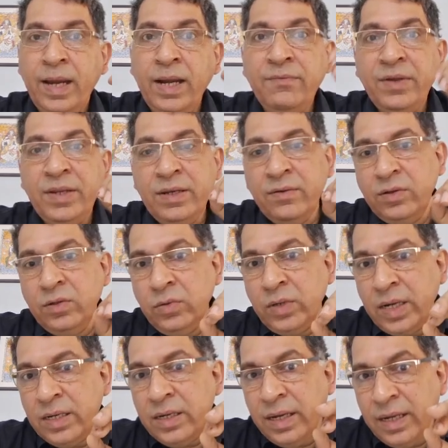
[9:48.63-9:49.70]
And when you
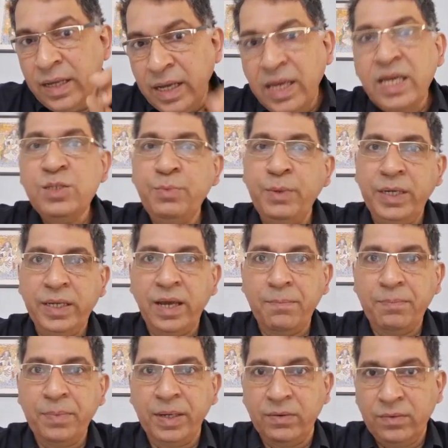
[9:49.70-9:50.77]
run an engagement
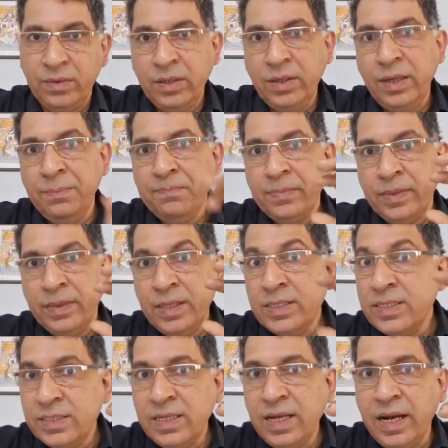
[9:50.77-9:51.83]
campaign, Okay,
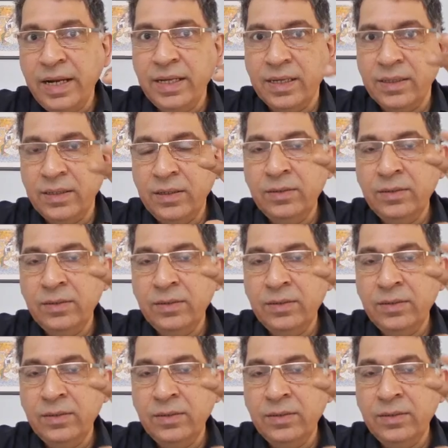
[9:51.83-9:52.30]
this is the idea.